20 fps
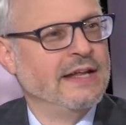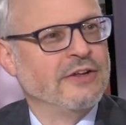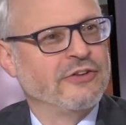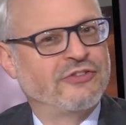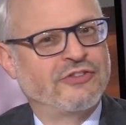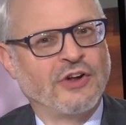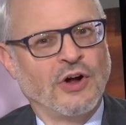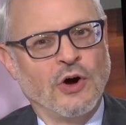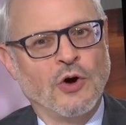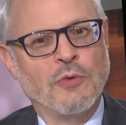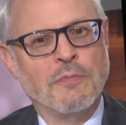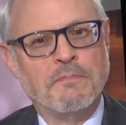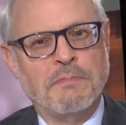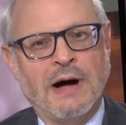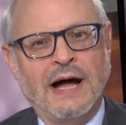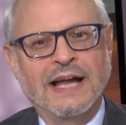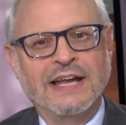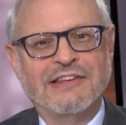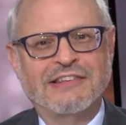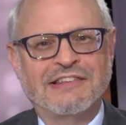So
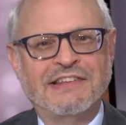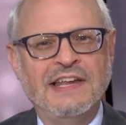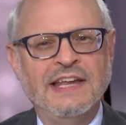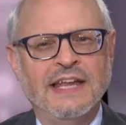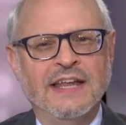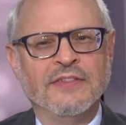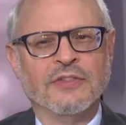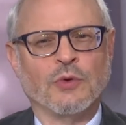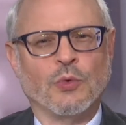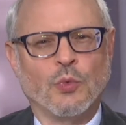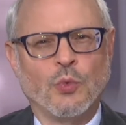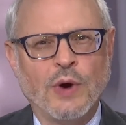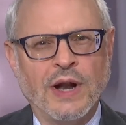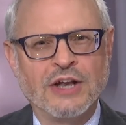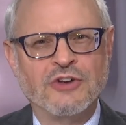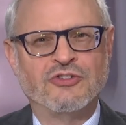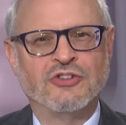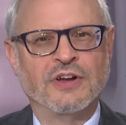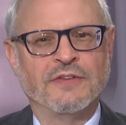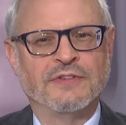by seeing the
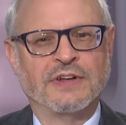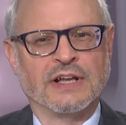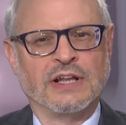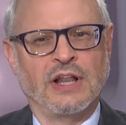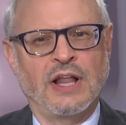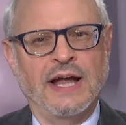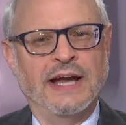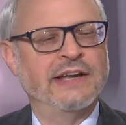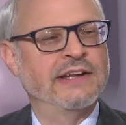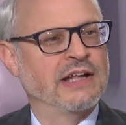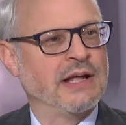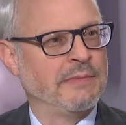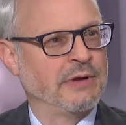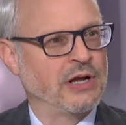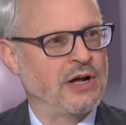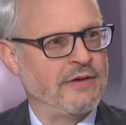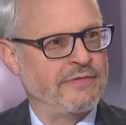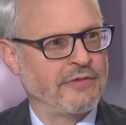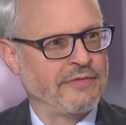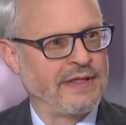redshifted light
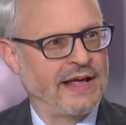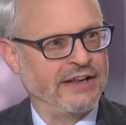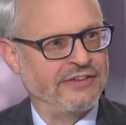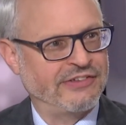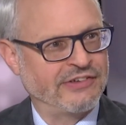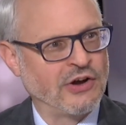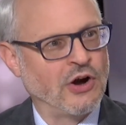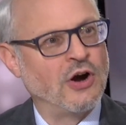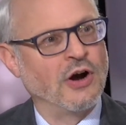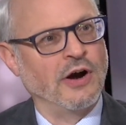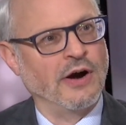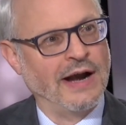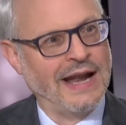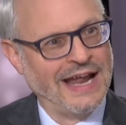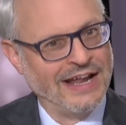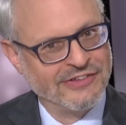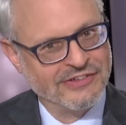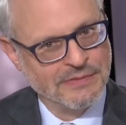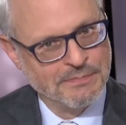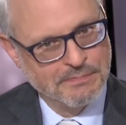coming off of that star
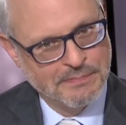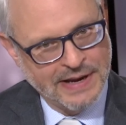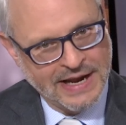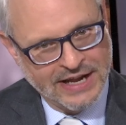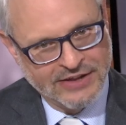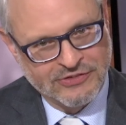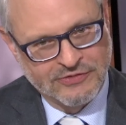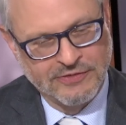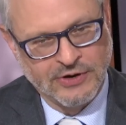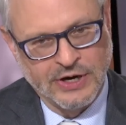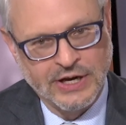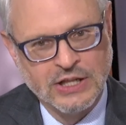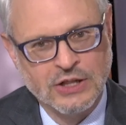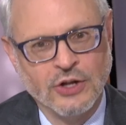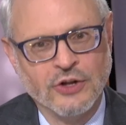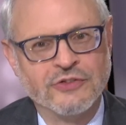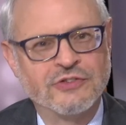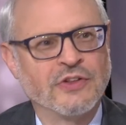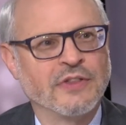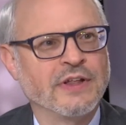as it passed very
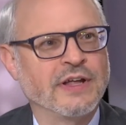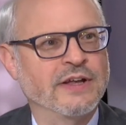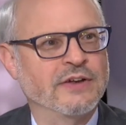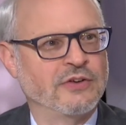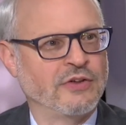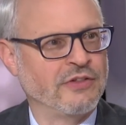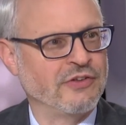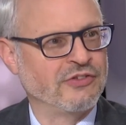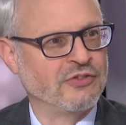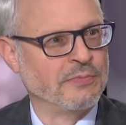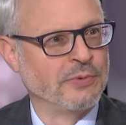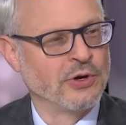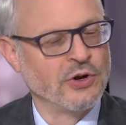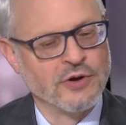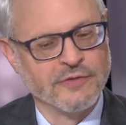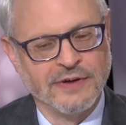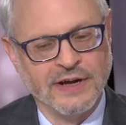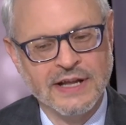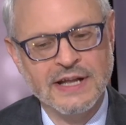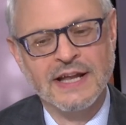close to the to the
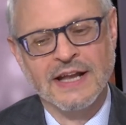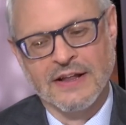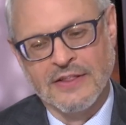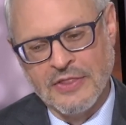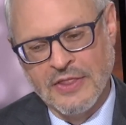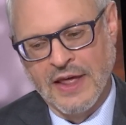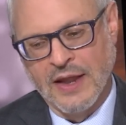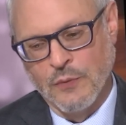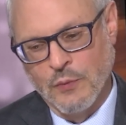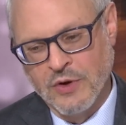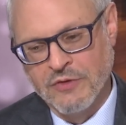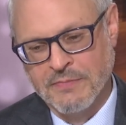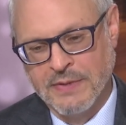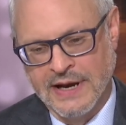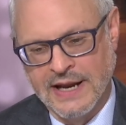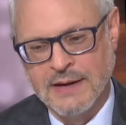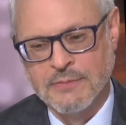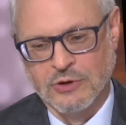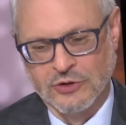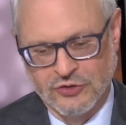supernova, then we've
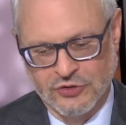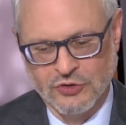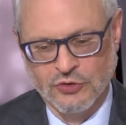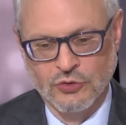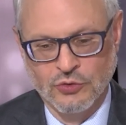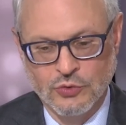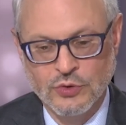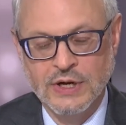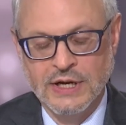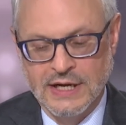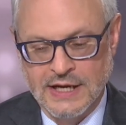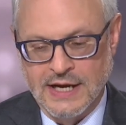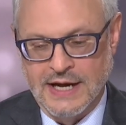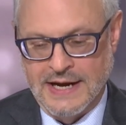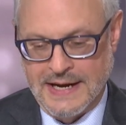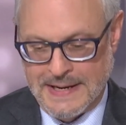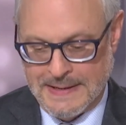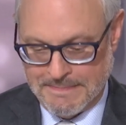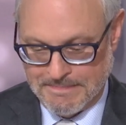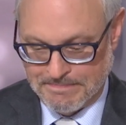been able to
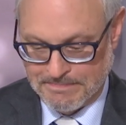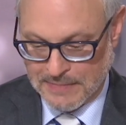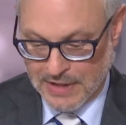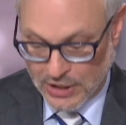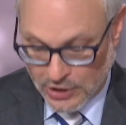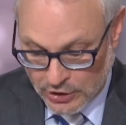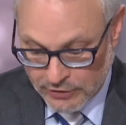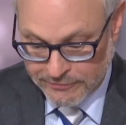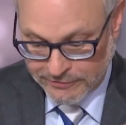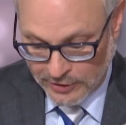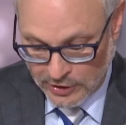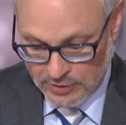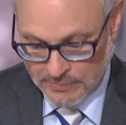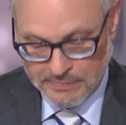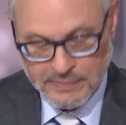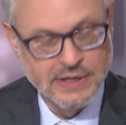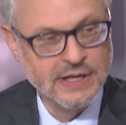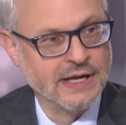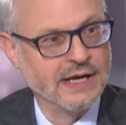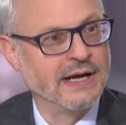um,
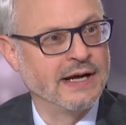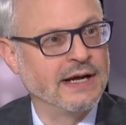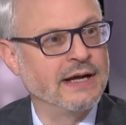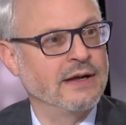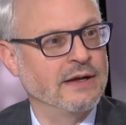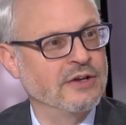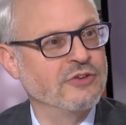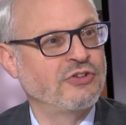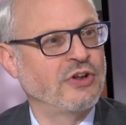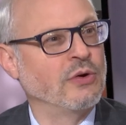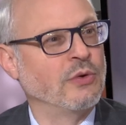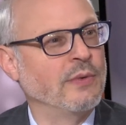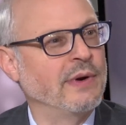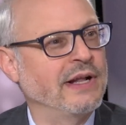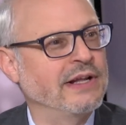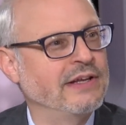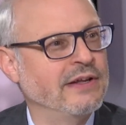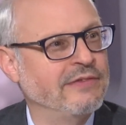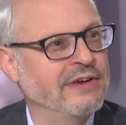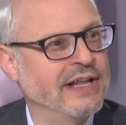confirm. And so, what does this uh, tell
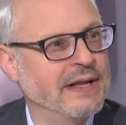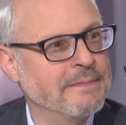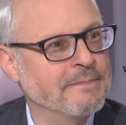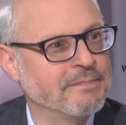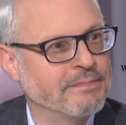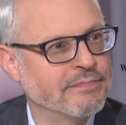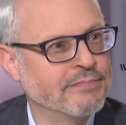us? What, what's the